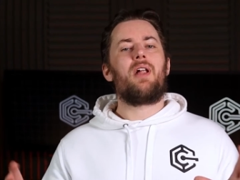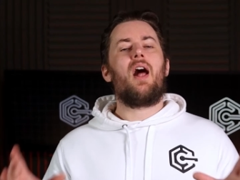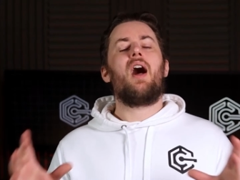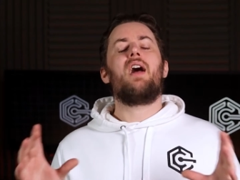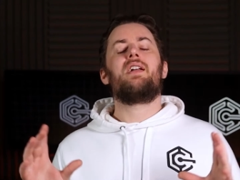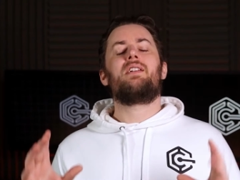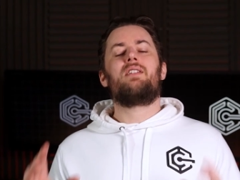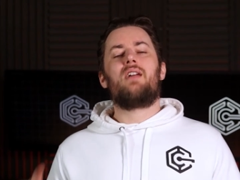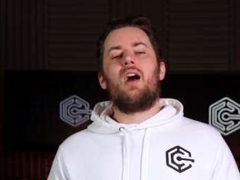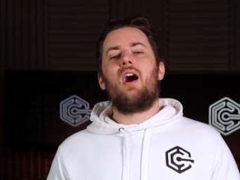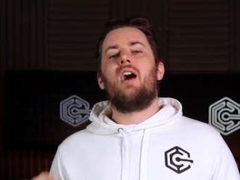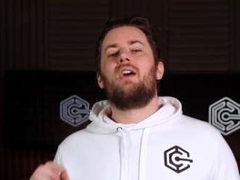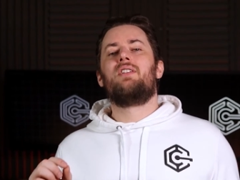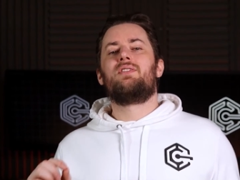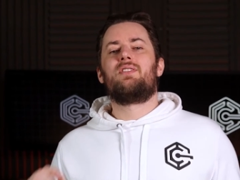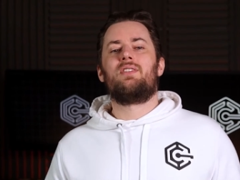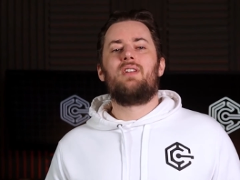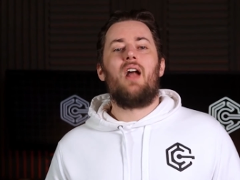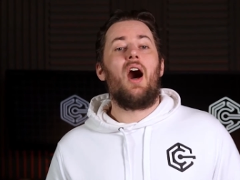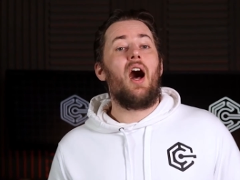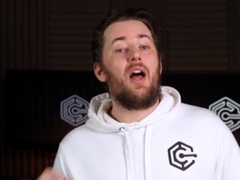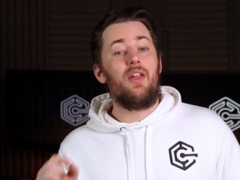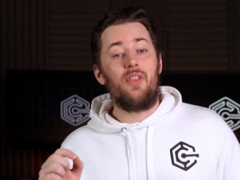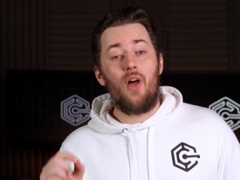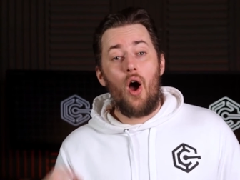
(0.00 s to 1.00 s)
But I can't
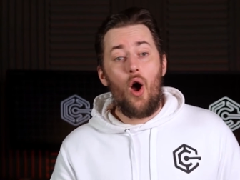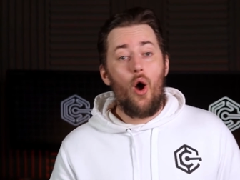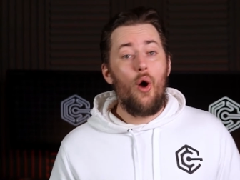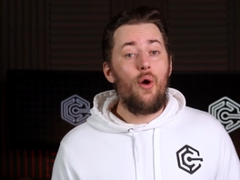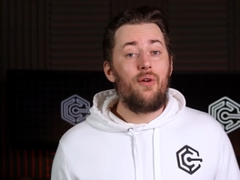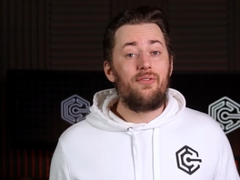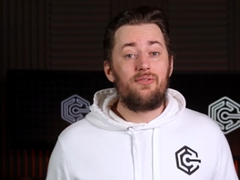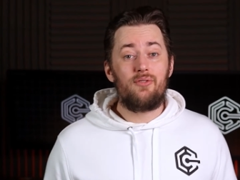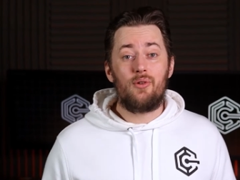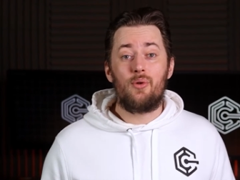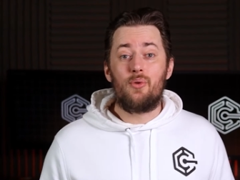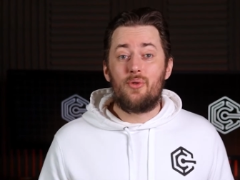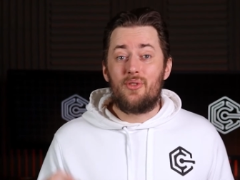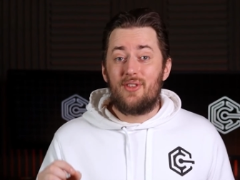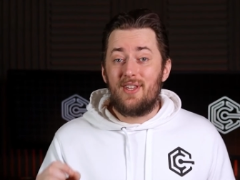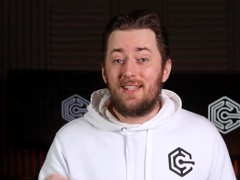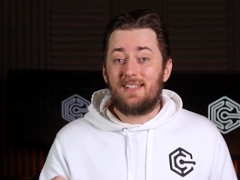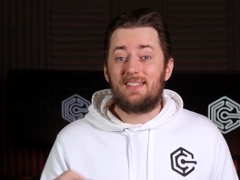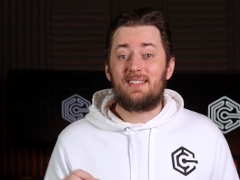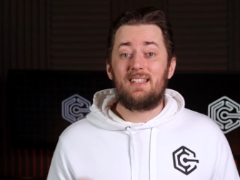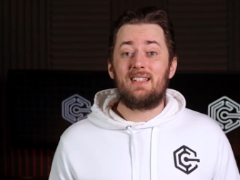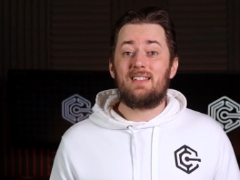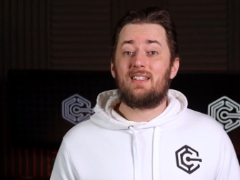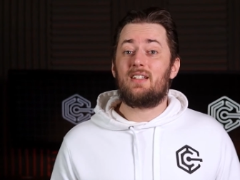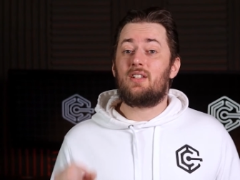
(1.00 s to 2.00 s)
deny that overall
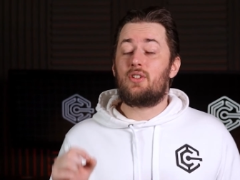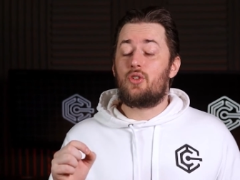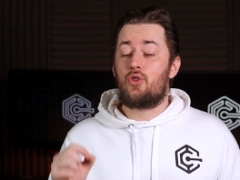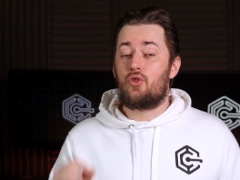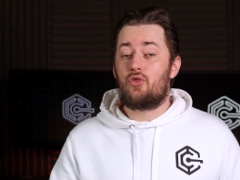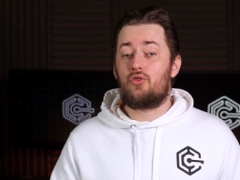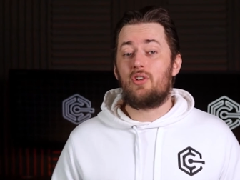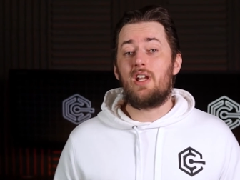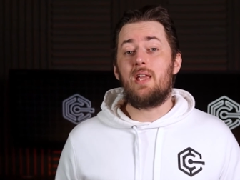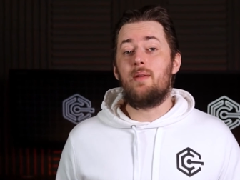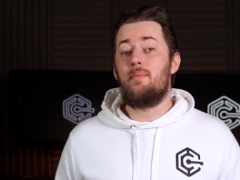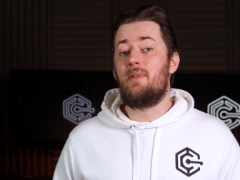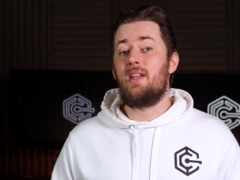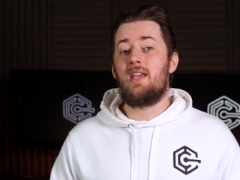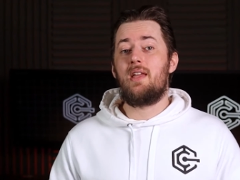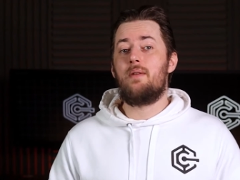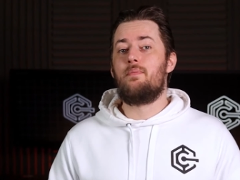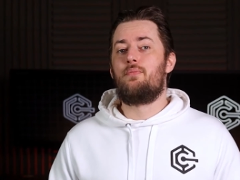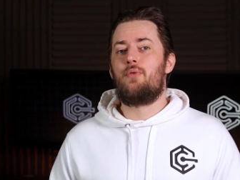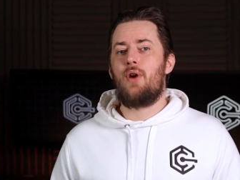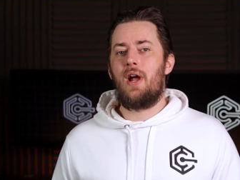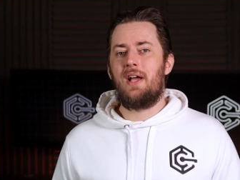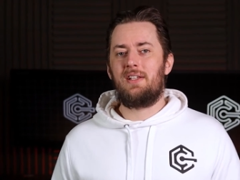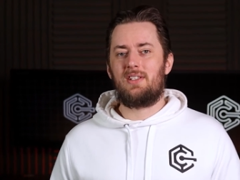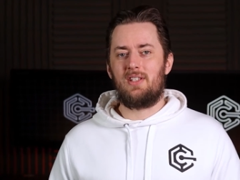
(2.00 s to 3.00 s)
this is
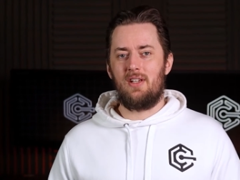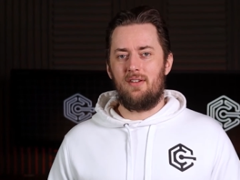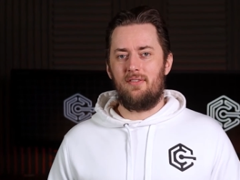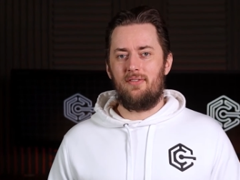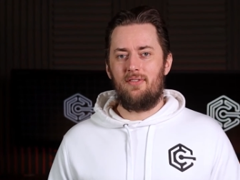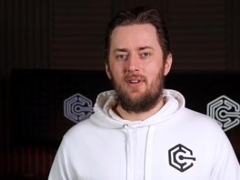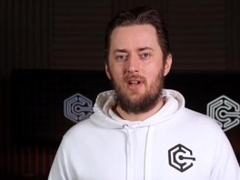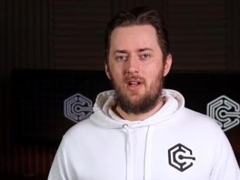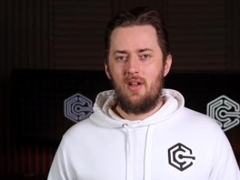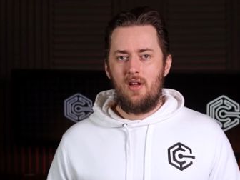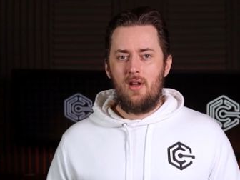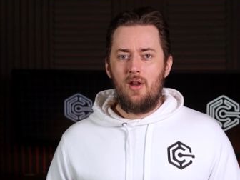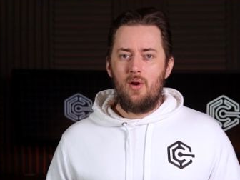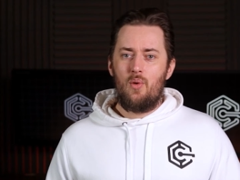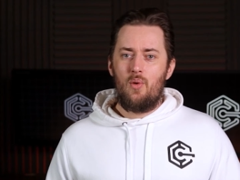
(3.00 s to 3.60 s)
extremely impressive.